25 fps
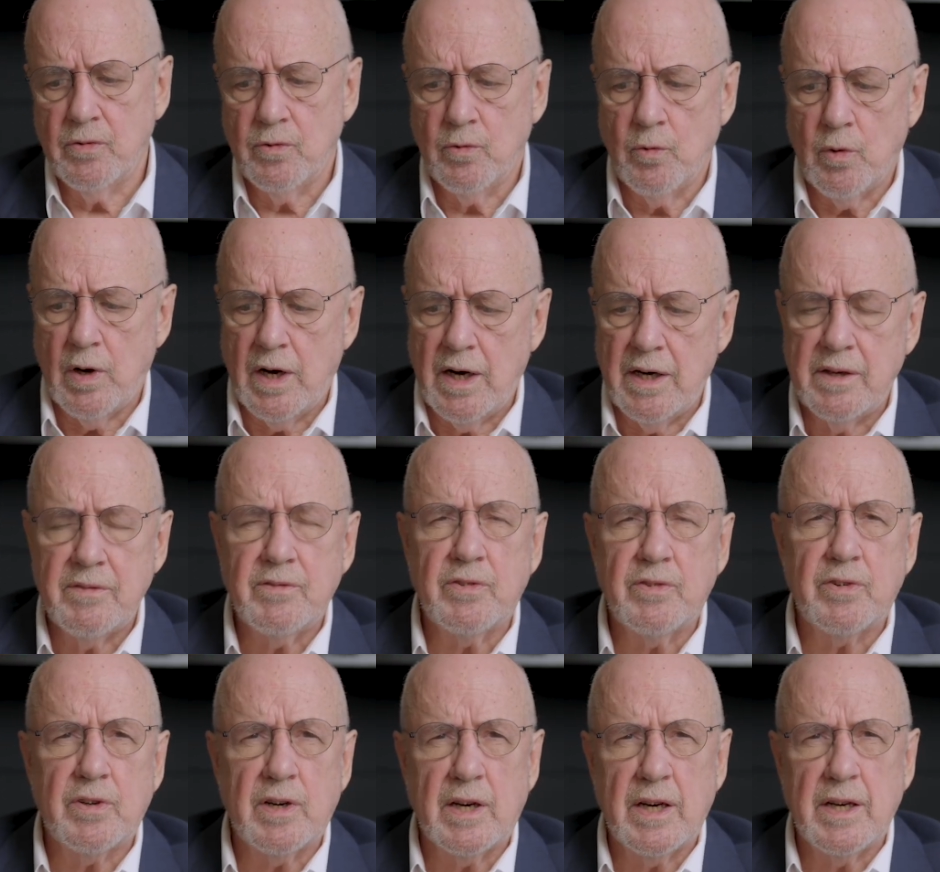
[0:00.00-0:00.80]
wide
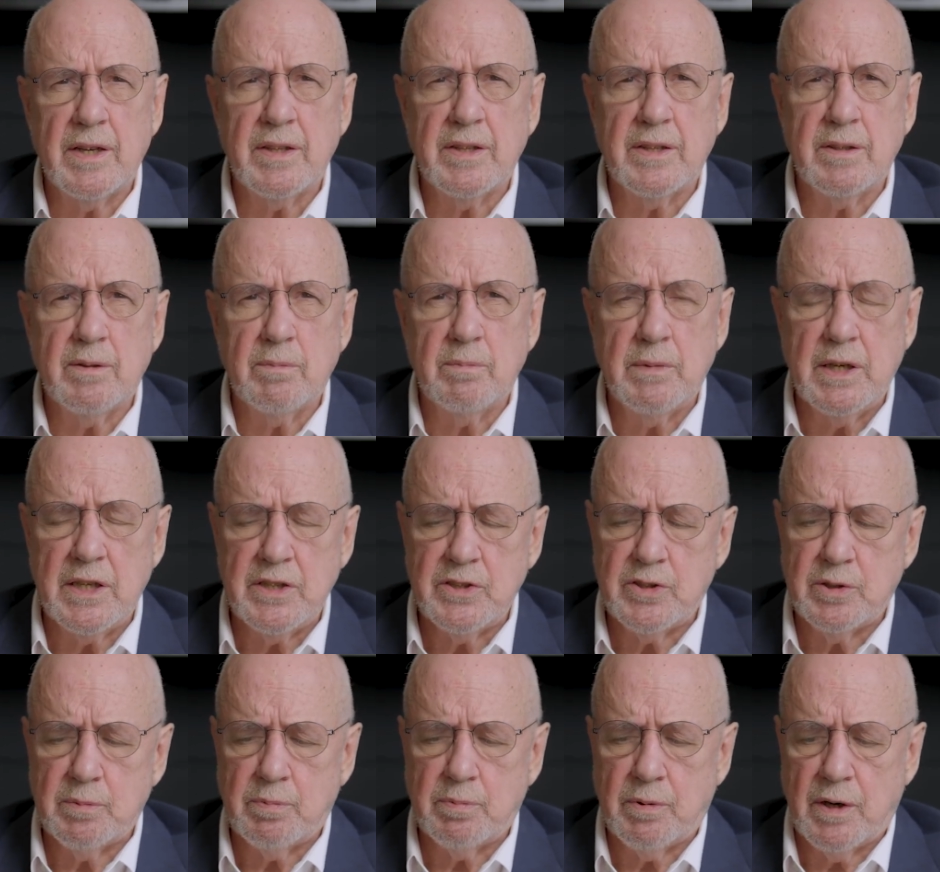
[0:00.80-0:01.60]
variety of
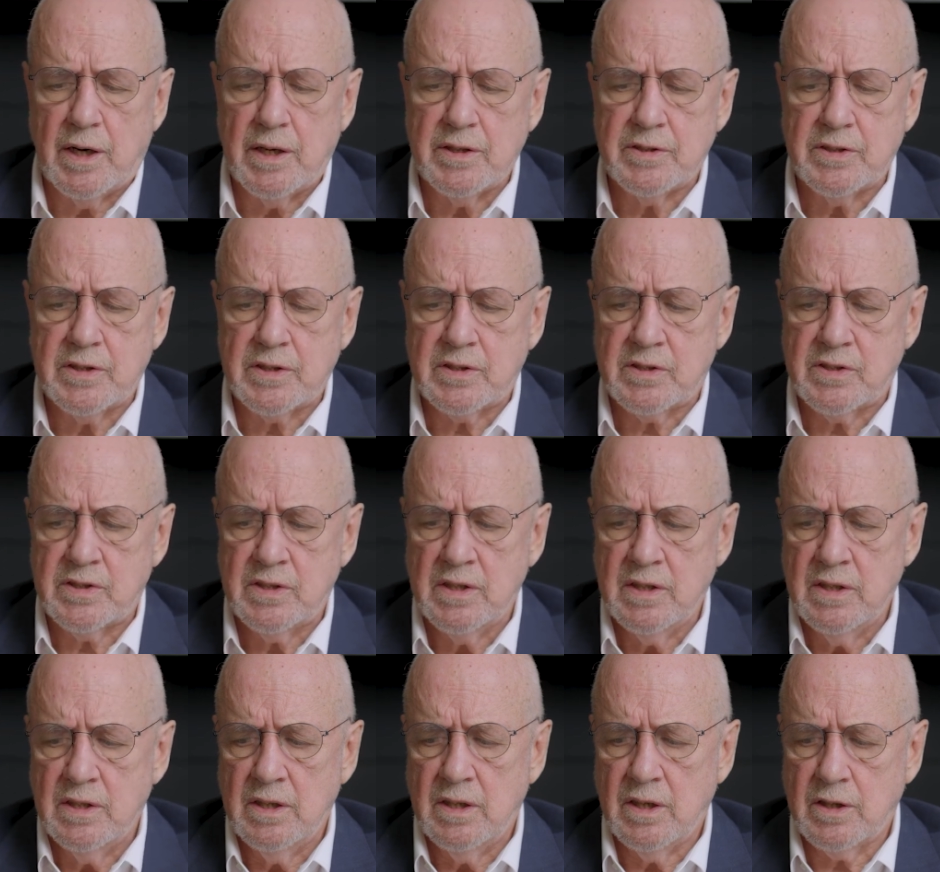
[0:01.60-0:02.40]
major projects
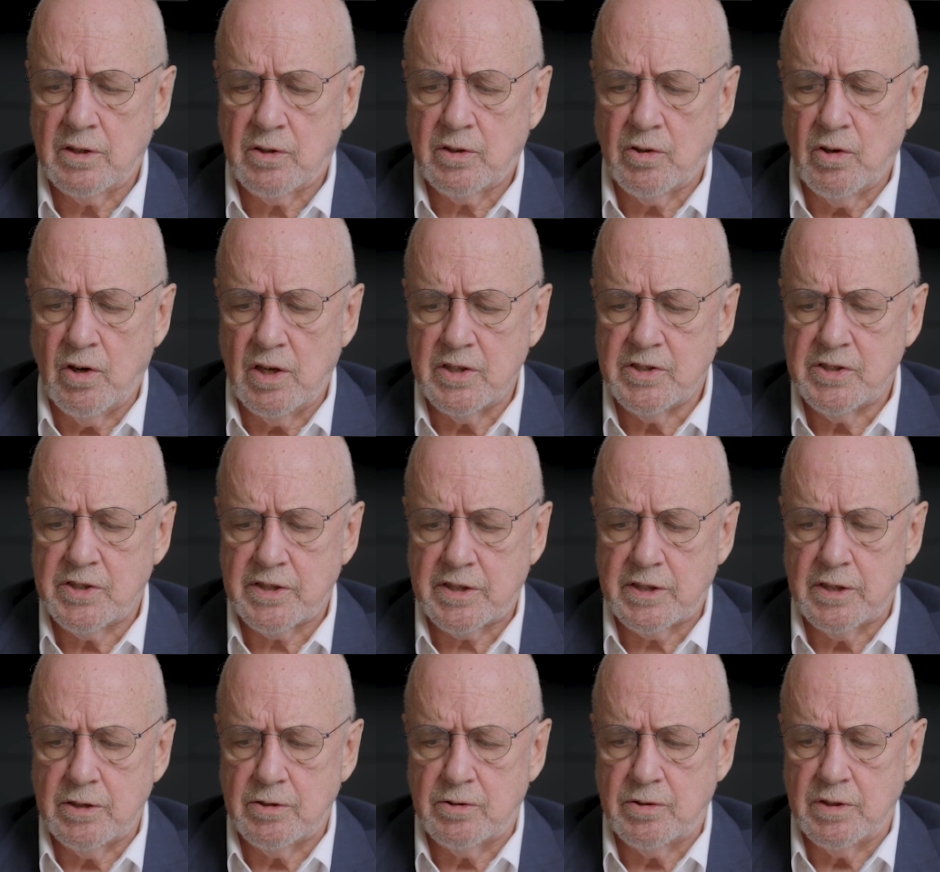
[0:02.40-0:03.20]
across the
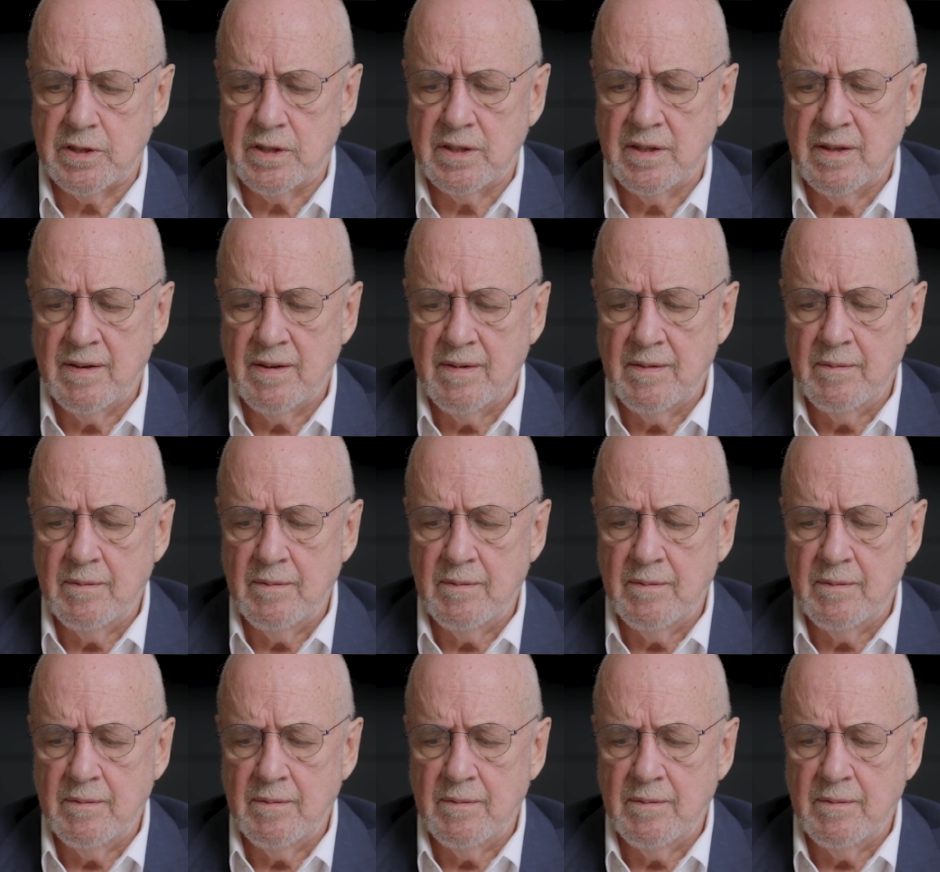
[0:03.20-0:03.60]
country.